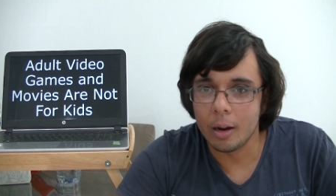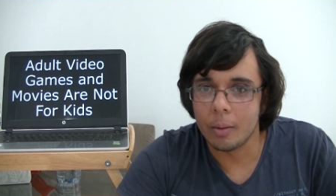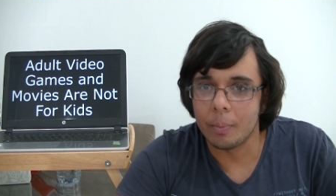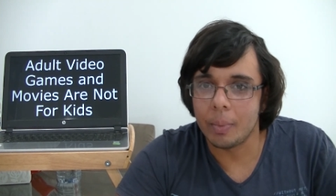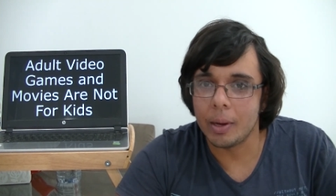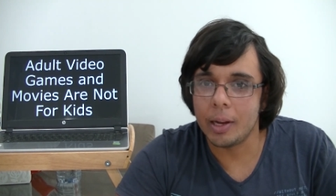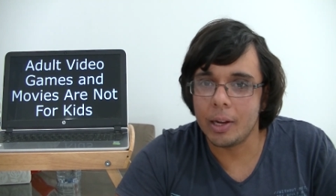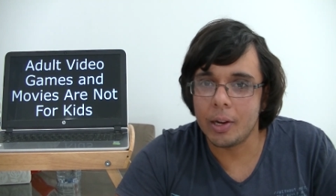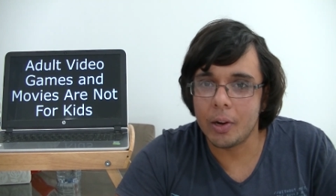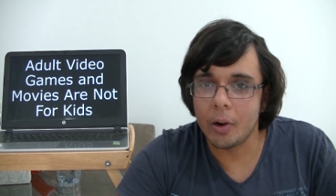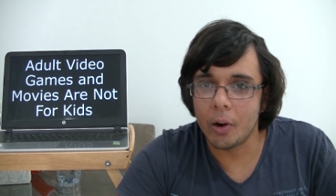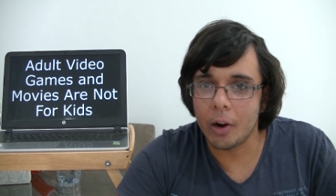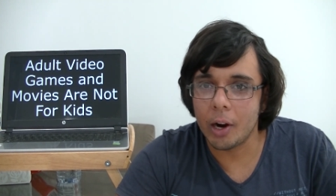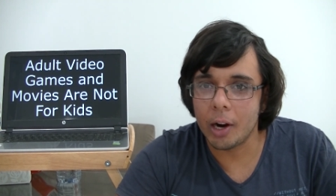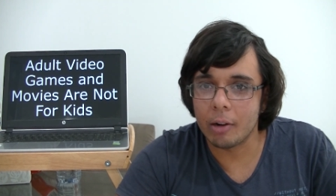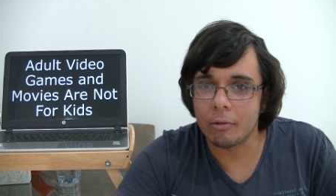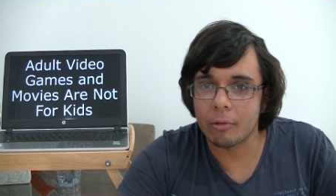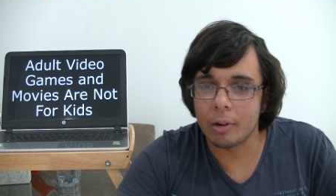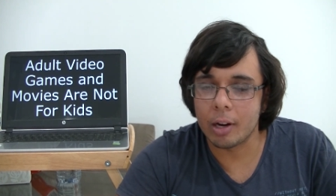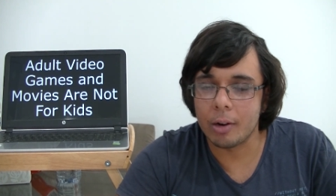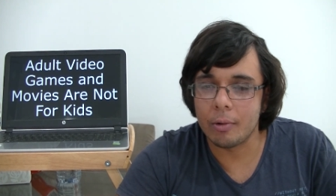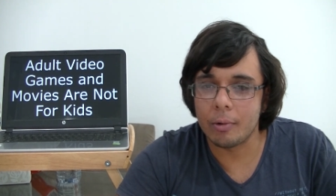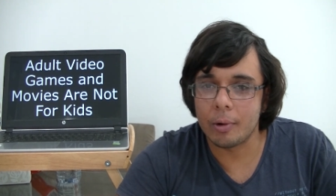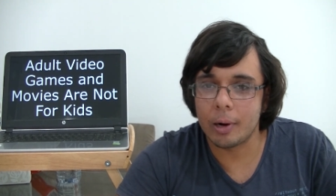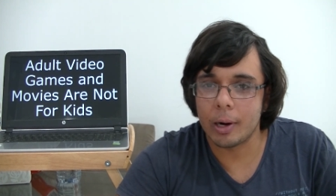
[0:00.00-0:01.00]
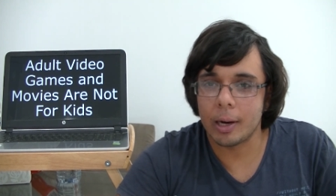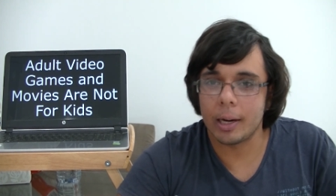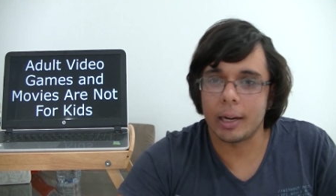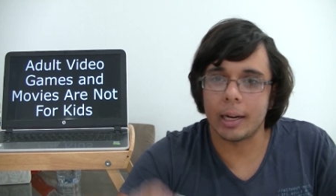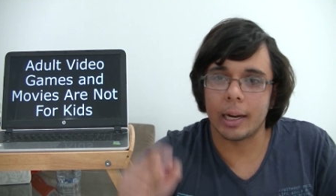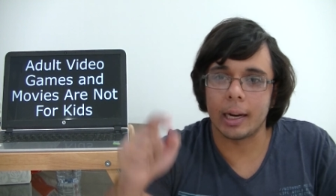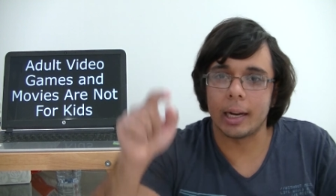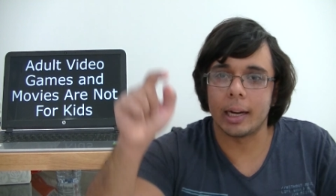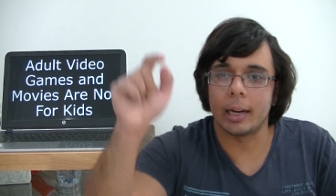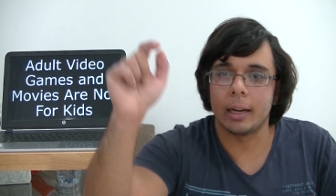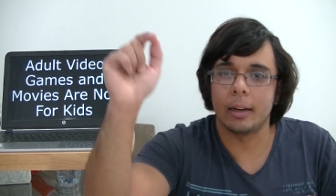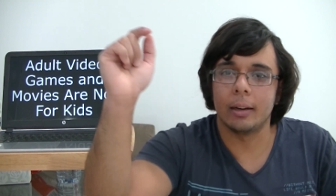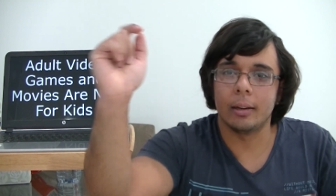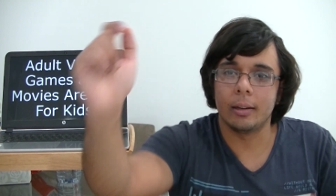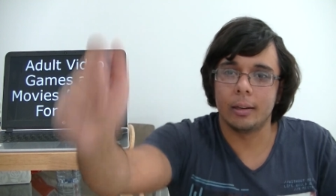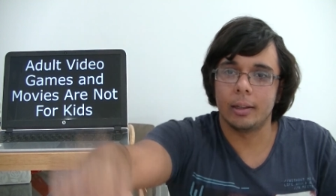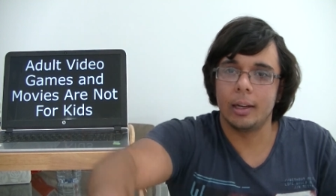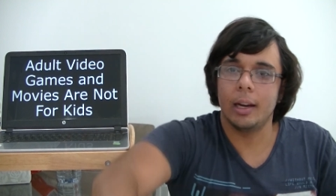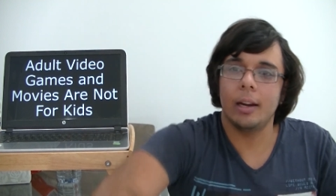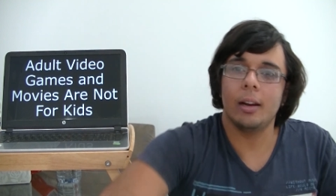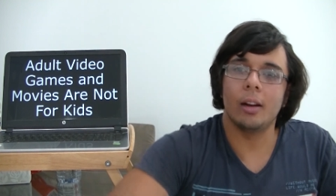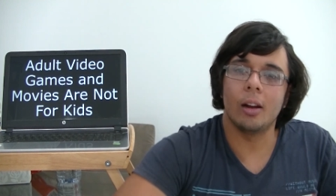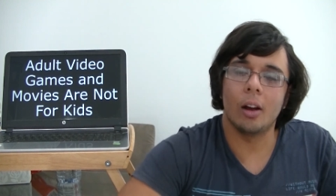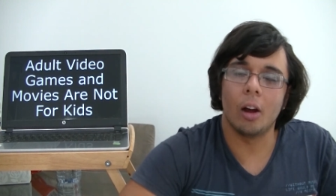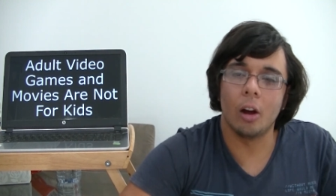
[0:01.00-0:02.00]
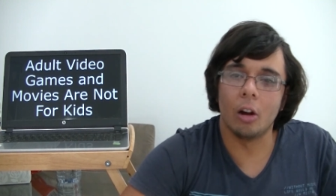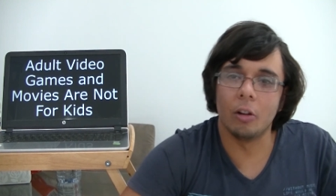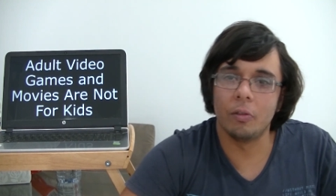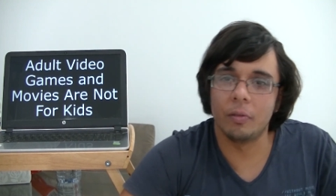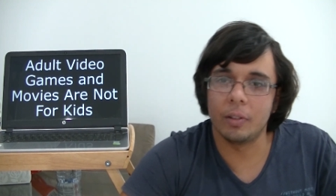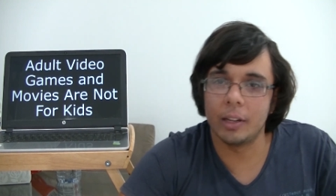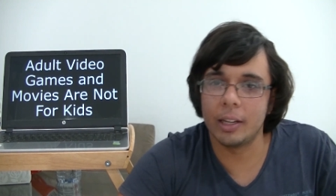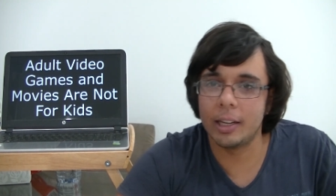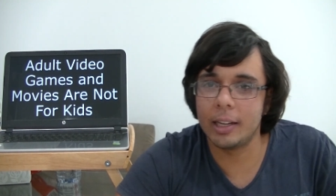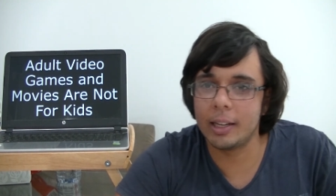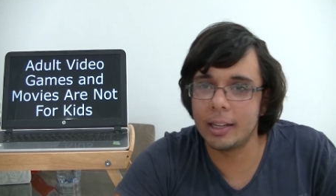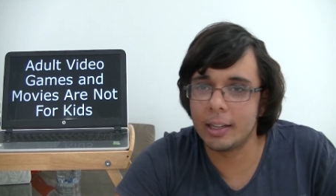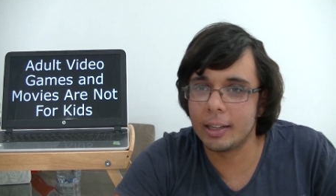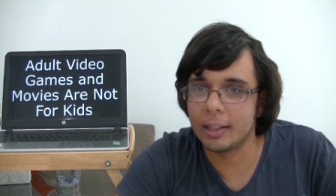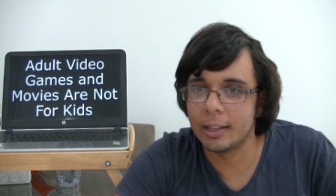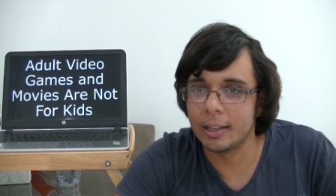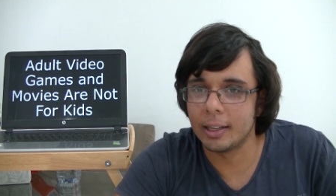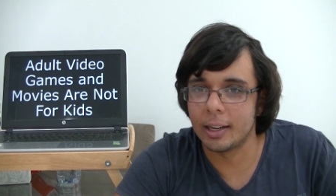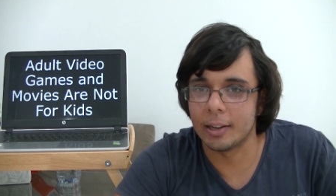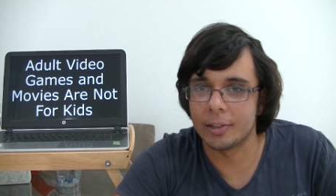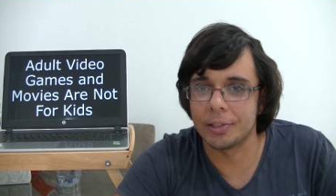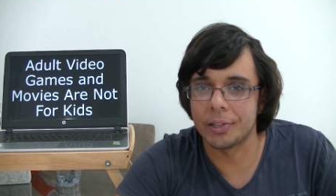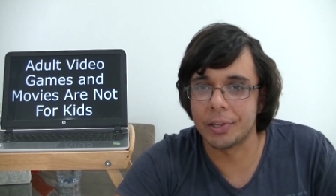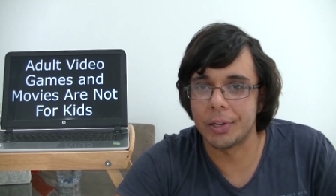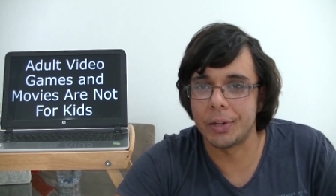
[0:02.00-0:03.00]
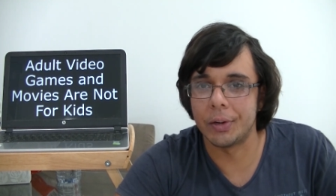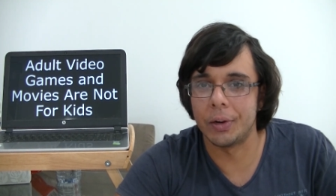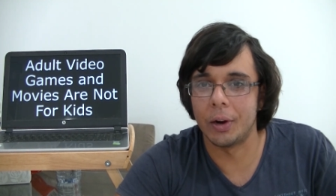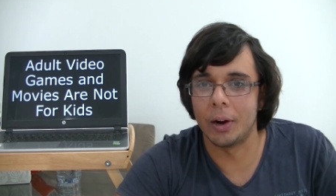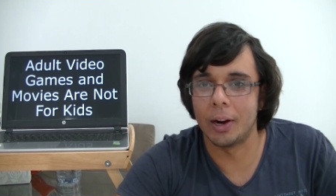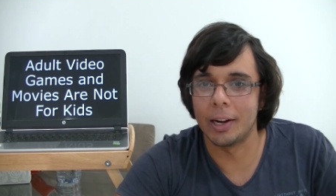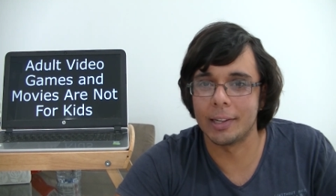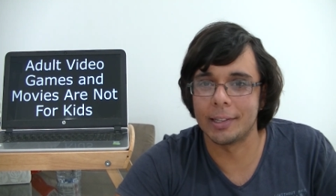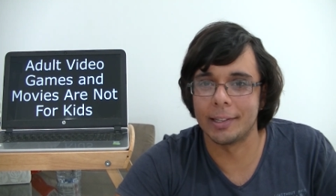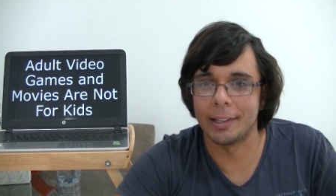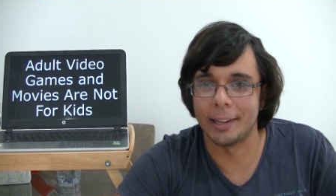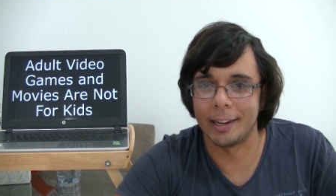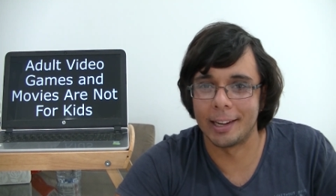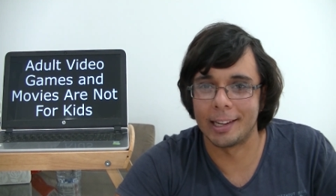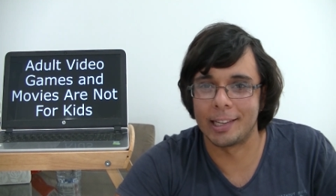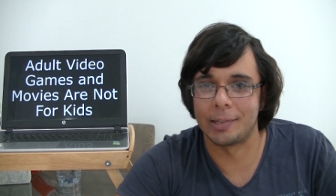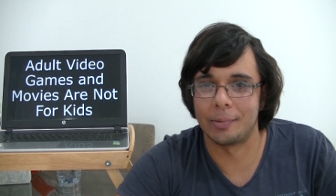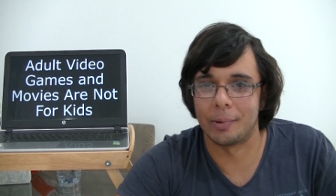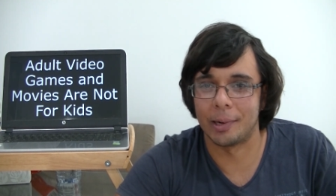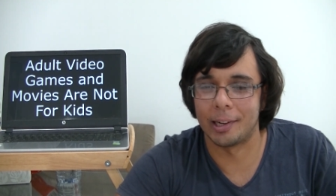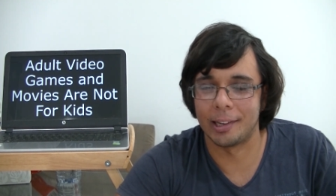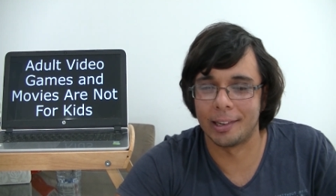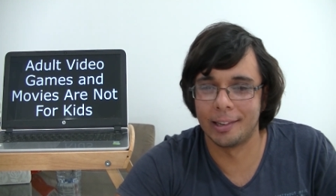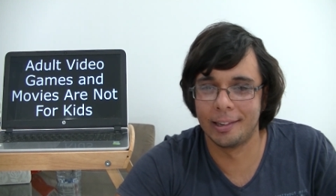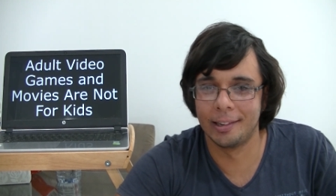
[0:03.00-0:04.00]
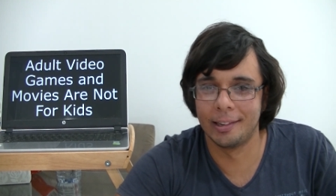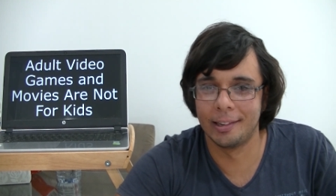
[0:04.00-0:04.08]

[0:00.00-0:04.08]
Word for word: be kind, rewind, and yeah, hopefully I'll see you guys in the next one.